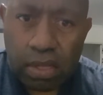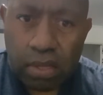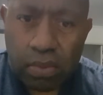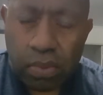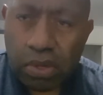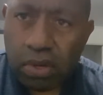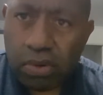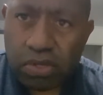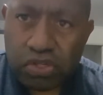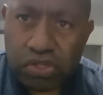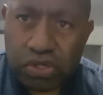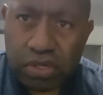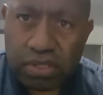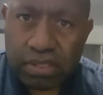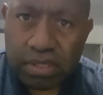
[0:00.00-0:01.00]
we go to a
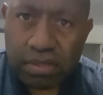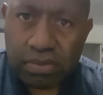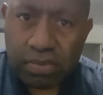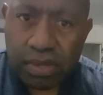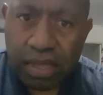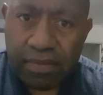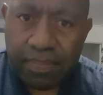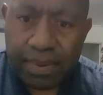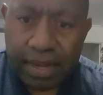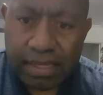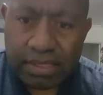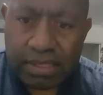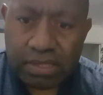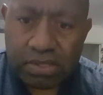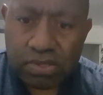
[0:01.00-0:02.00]
church and we have
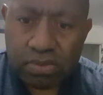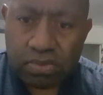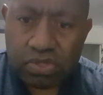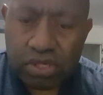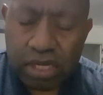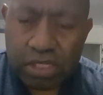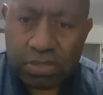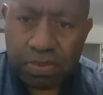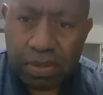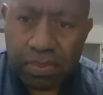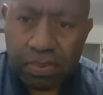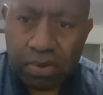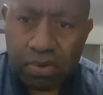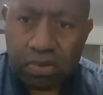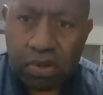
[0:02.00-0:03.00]
pastors who judge
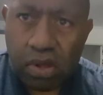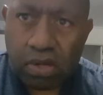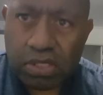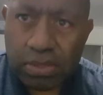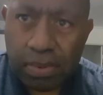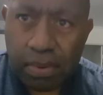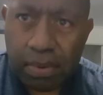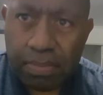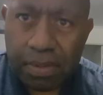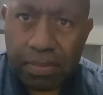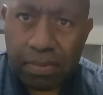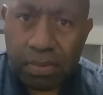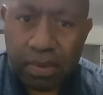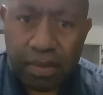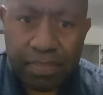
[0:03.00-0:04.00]
people, who gossip about
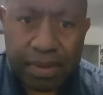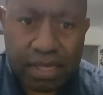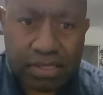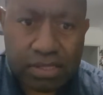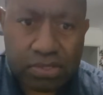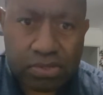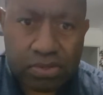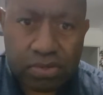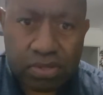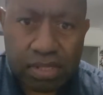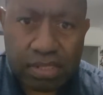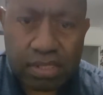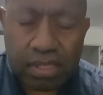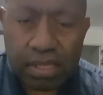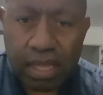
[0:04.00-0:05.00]
people, we have pastors who do
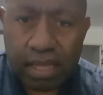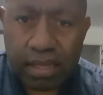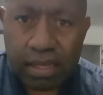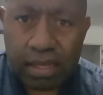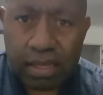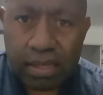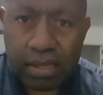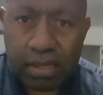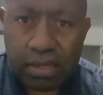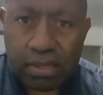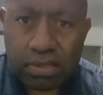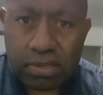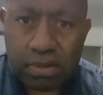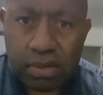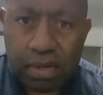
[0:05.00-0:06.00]
this and that.
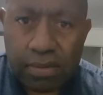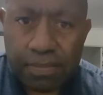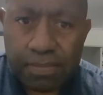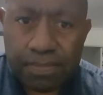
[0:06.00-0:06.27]
So